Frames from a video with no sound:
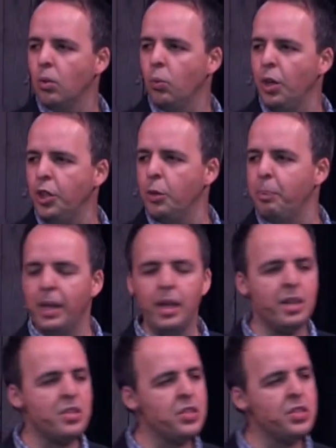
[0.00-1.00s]
Will you be
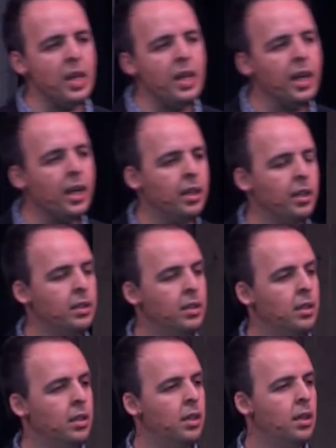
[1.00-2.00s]
a cynic
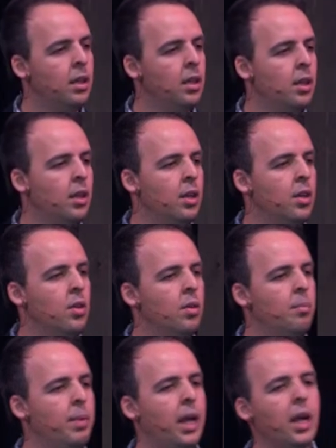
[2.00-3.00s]

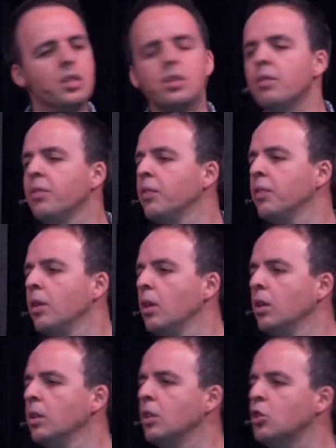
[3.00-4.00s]
because of
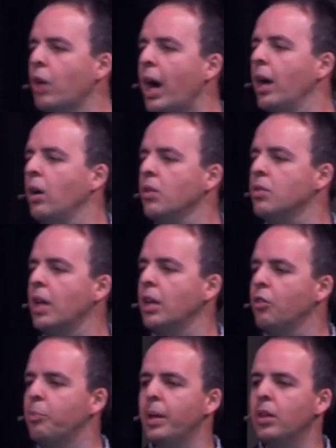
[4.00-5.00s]
the trials that
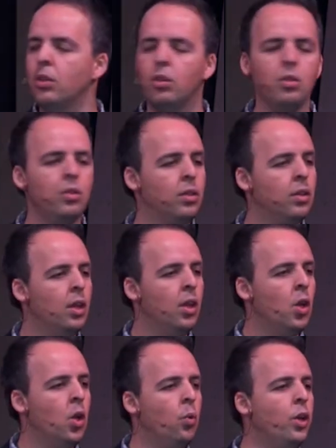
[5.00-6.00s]
you've been through?
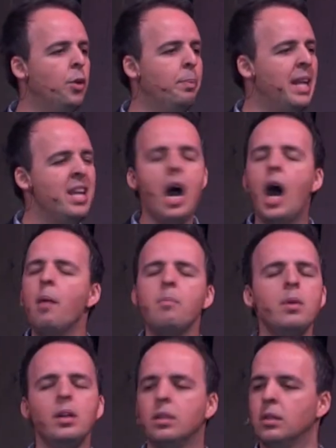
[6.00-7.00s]
Will you be
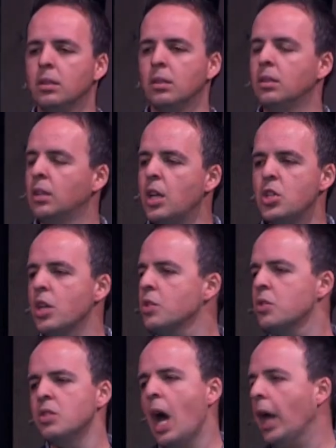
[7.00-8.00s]
numb and
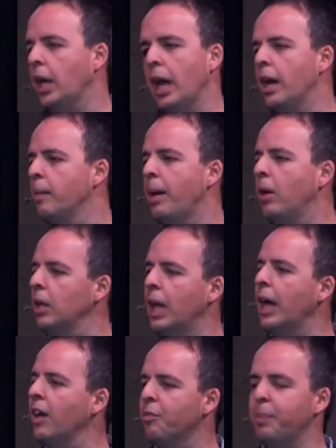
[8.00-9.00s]
just not care about
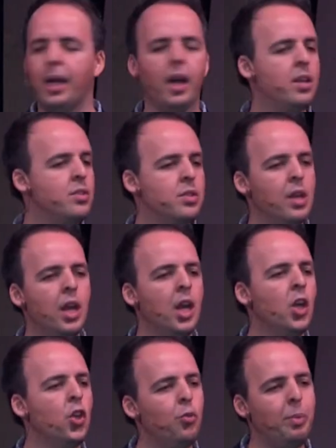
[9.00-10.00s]
life because
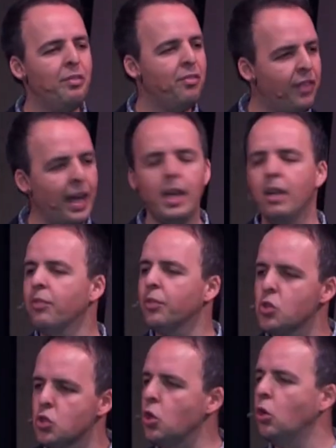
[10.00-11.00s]
you've been fighting
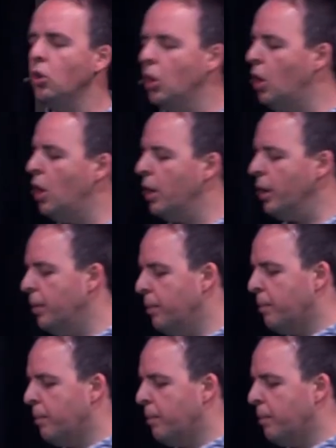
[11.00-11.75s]
for so long?